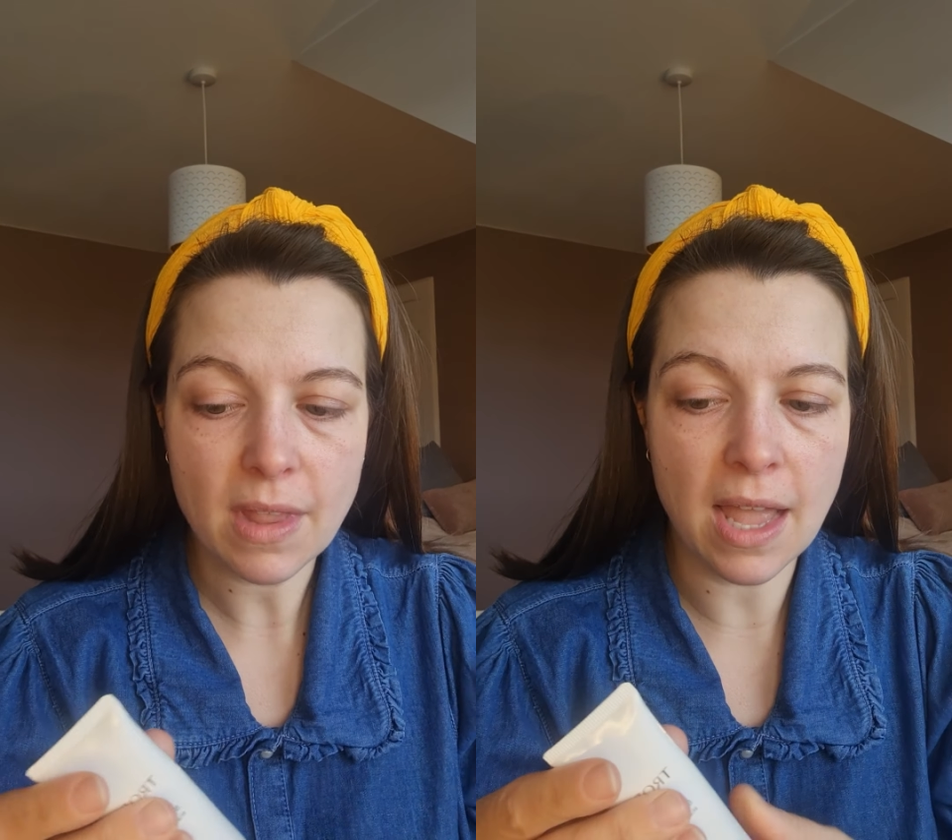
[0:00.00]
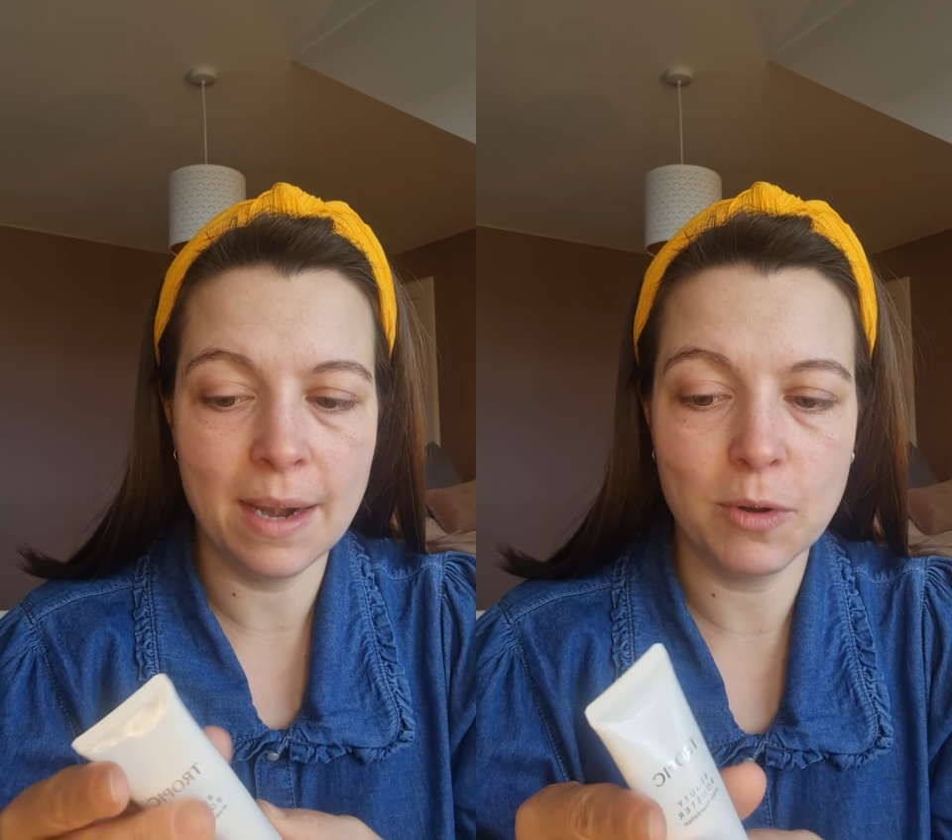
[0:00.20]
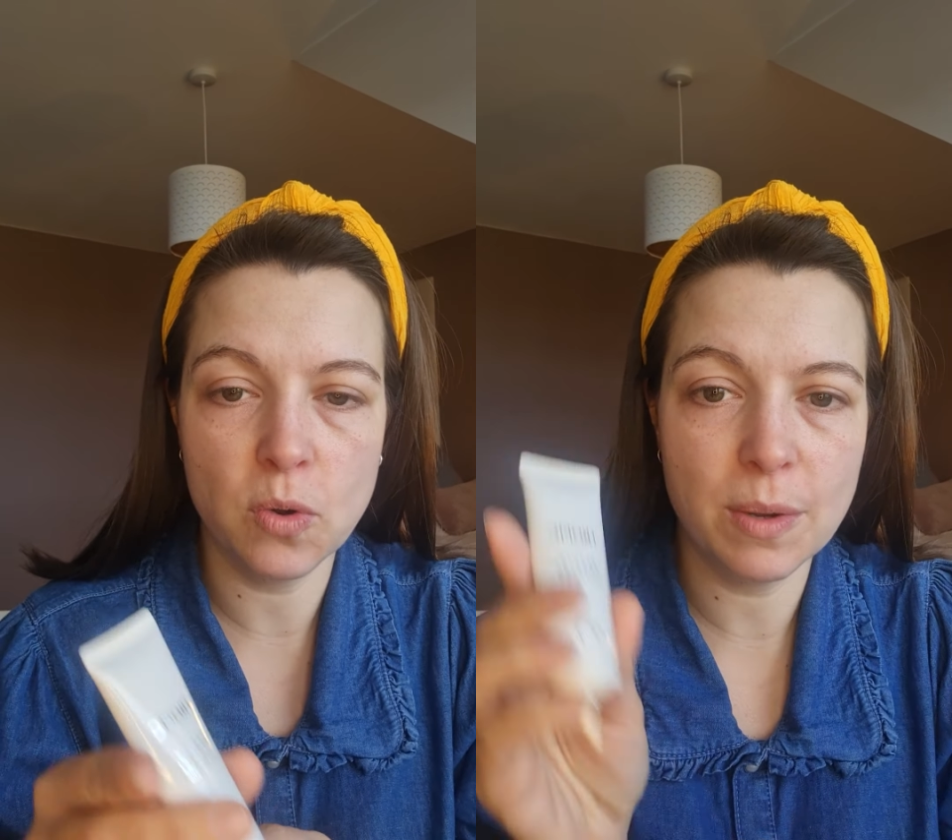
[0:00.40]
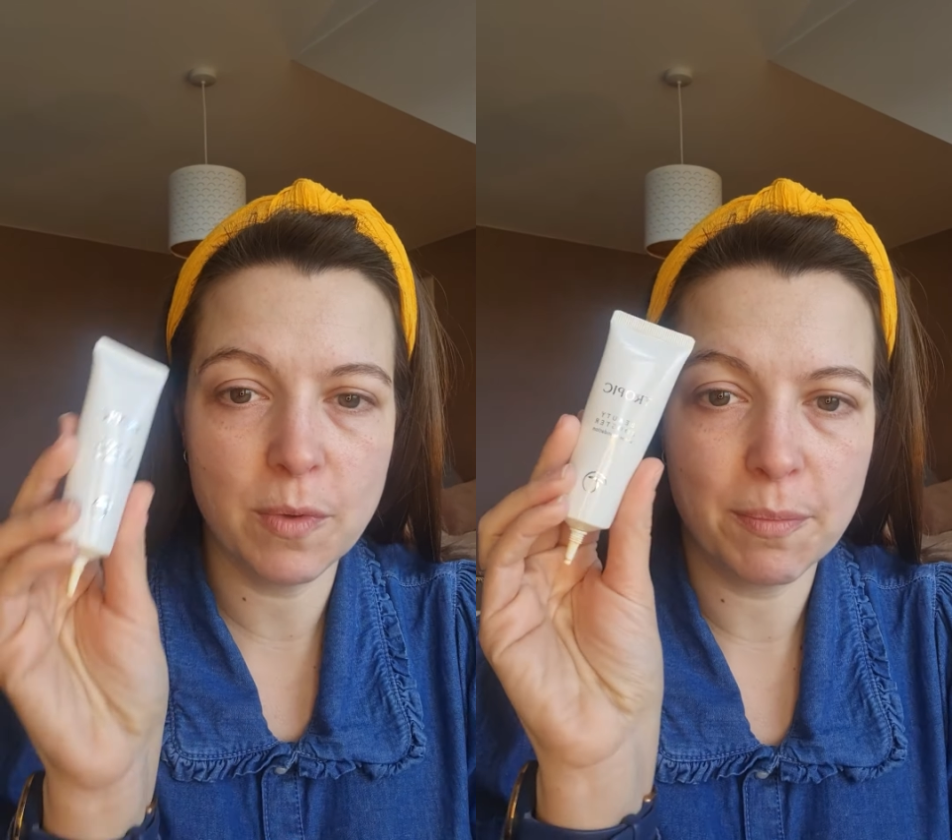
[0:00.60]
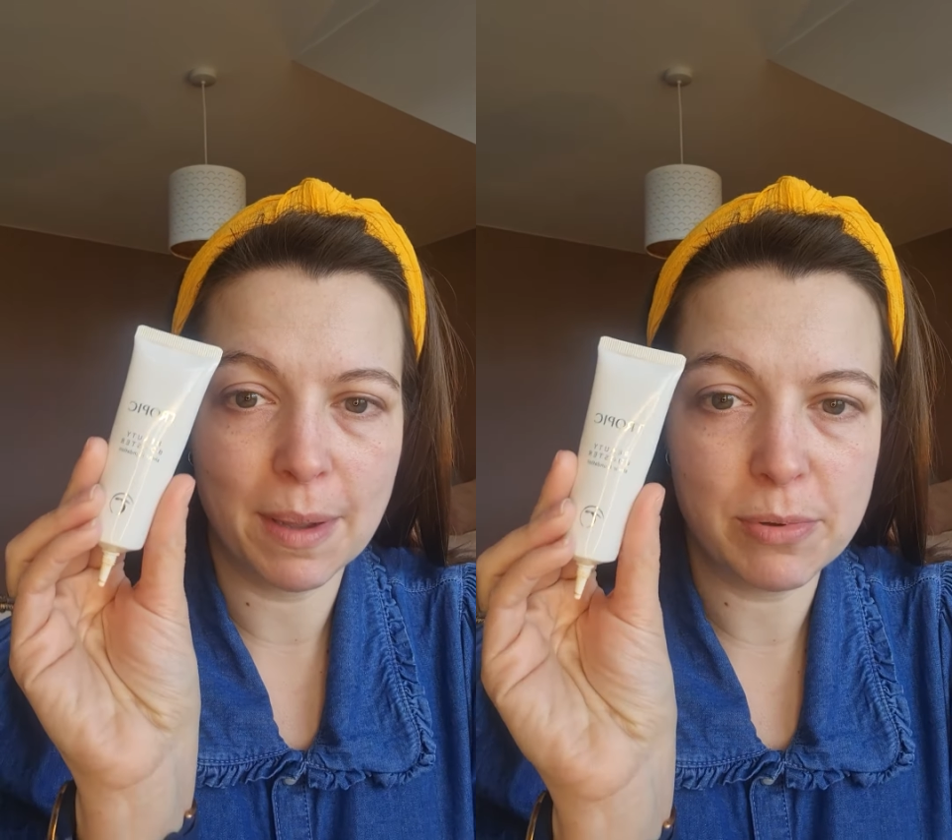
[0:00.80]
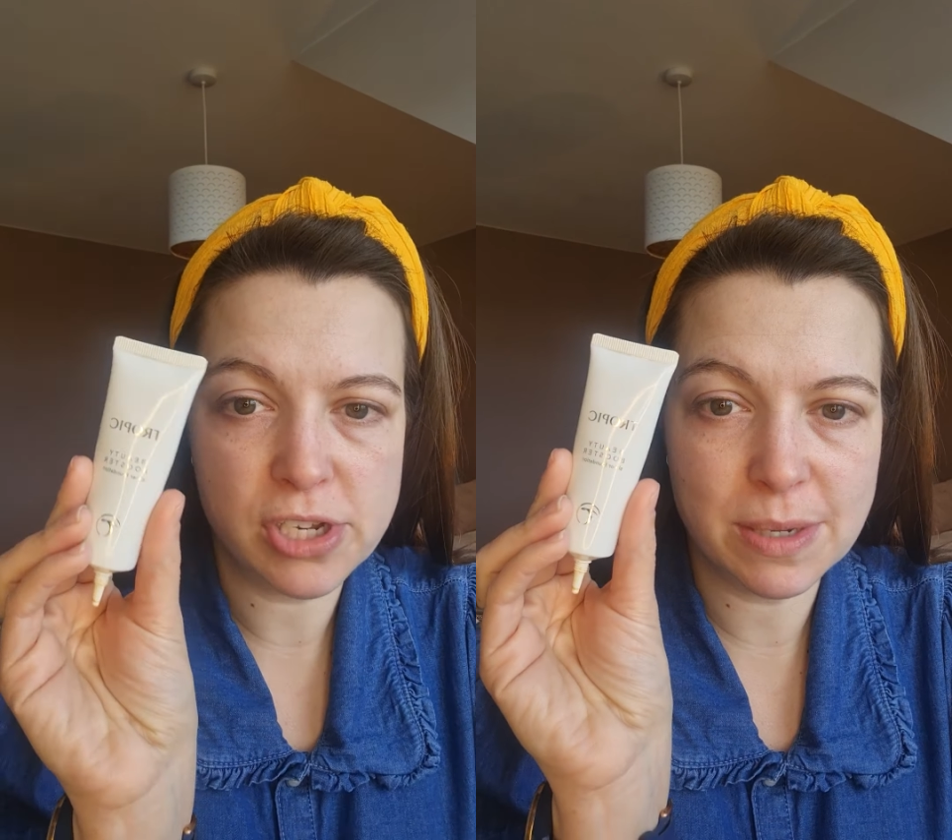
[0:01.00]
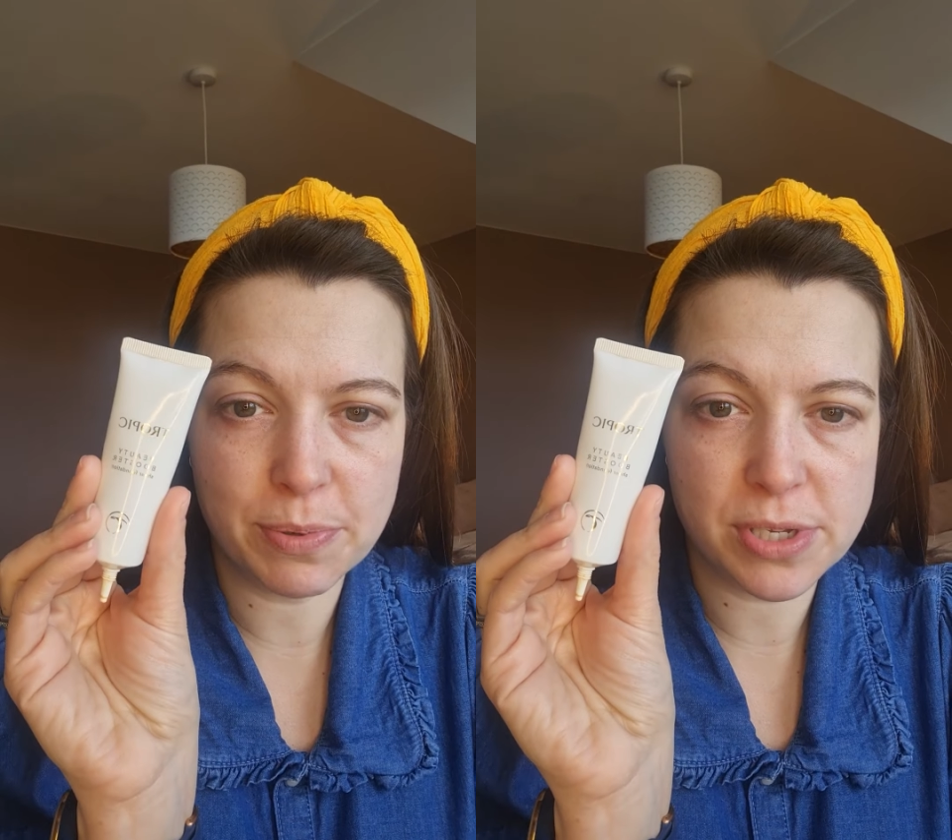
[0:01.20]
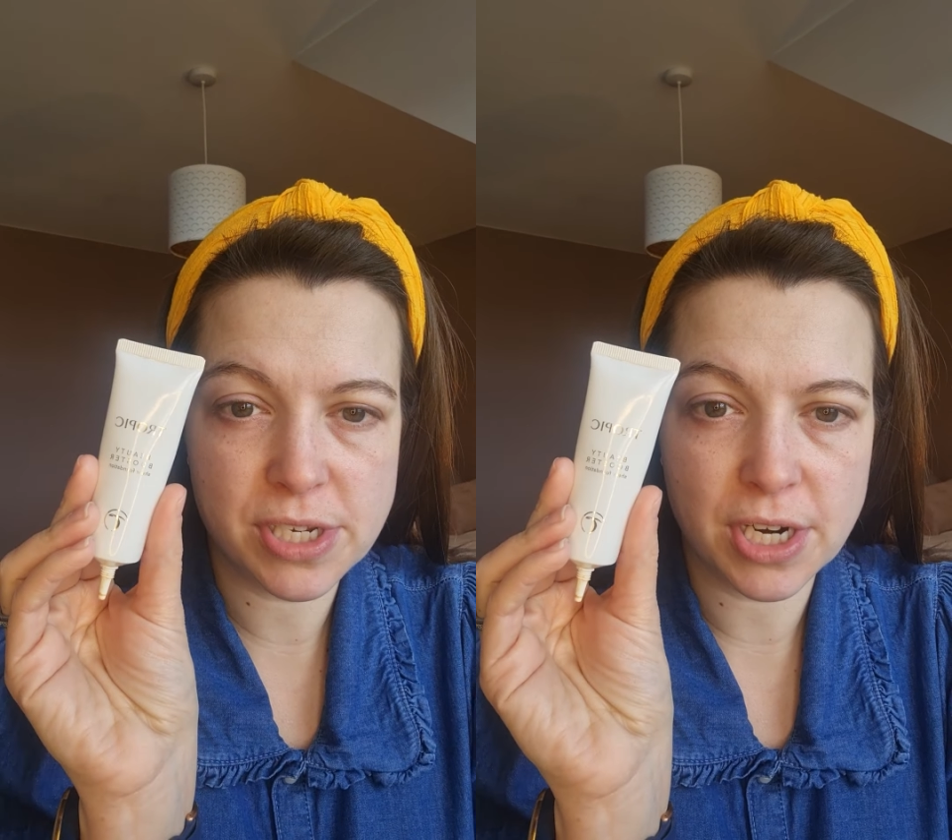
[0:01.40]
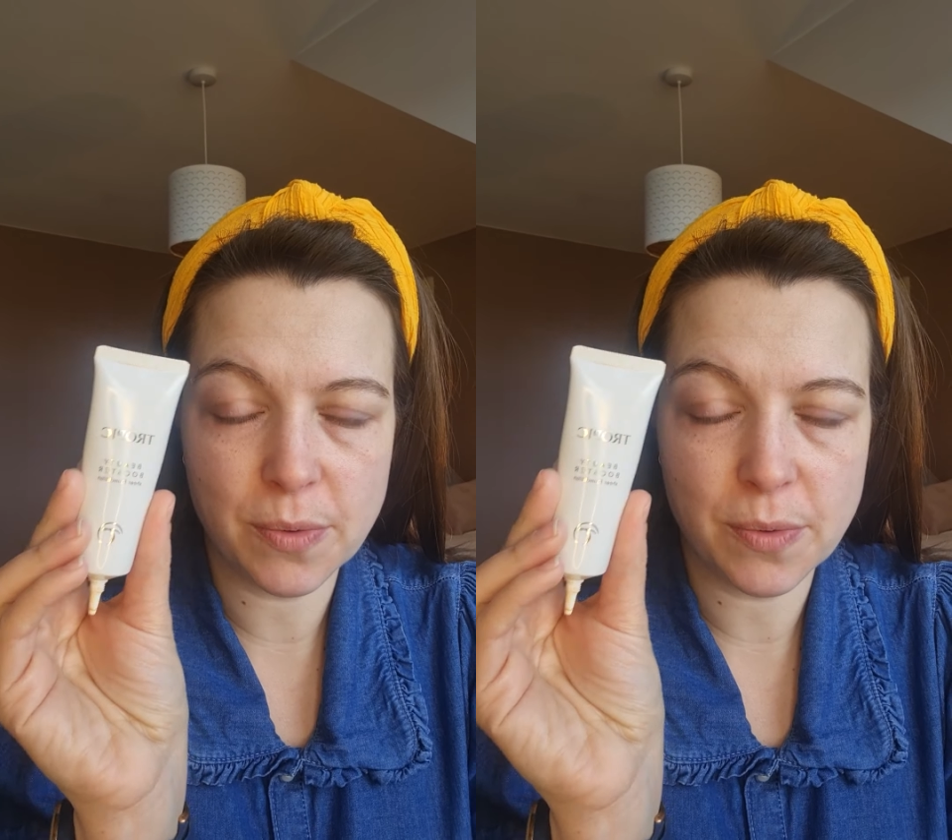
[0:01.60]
I'm going in with my Beauty Booster,